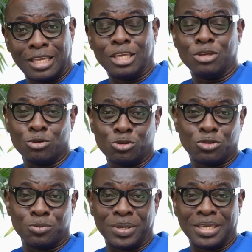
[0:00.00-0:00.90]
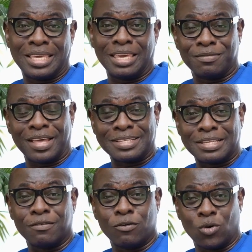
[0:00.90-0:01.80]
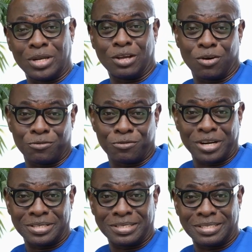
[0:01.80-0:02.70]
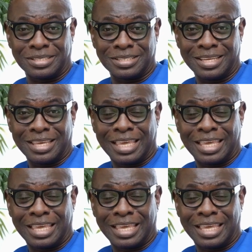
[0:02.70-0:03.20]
It used to be Give Thyself Wholly Conference.